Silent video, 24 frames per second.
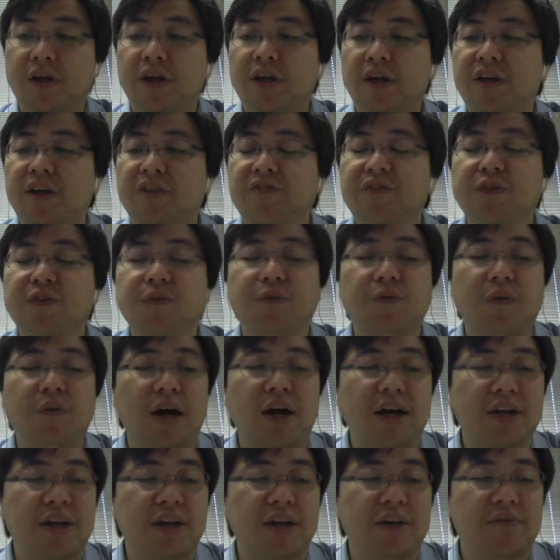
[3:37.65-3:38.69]
If you
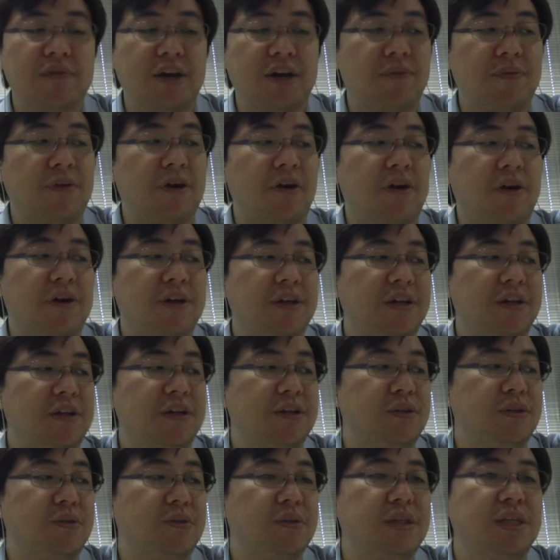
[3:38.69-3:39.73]
wire them according
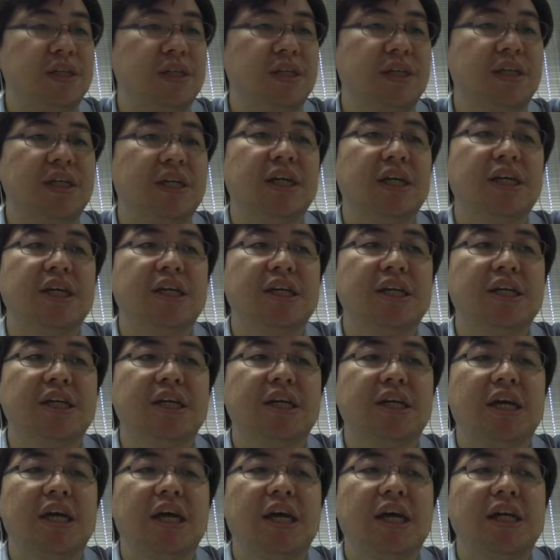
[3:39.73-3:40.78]
to the
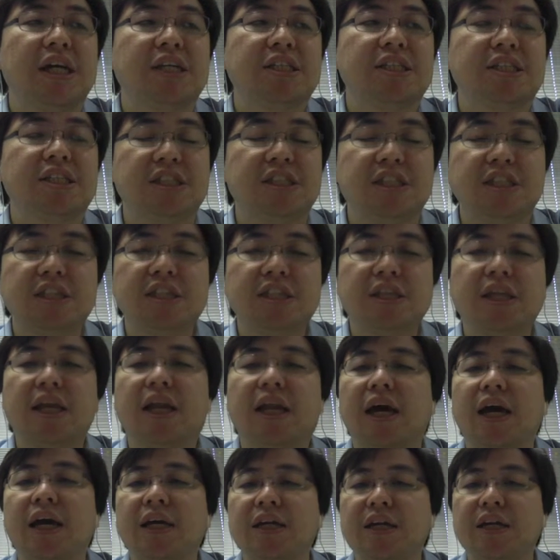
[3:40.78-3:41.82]
sheet that
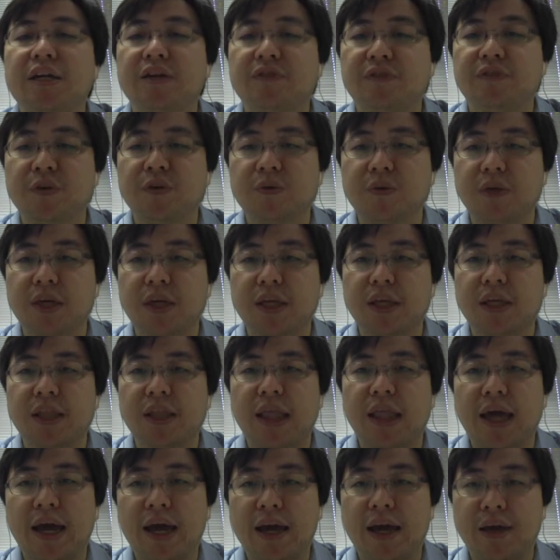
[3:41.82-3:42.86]
I give you in the
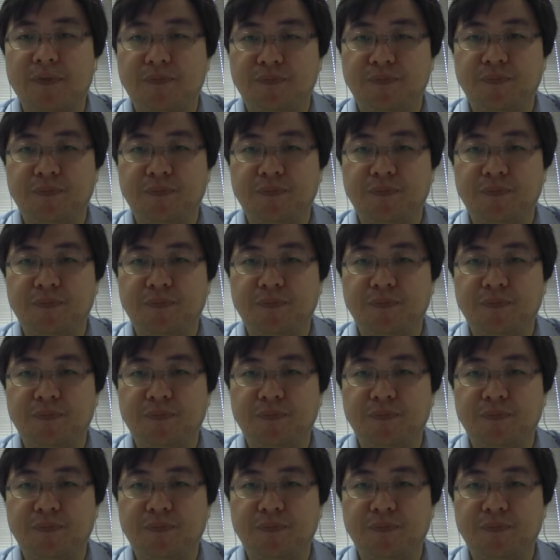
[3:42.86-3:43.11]
lab,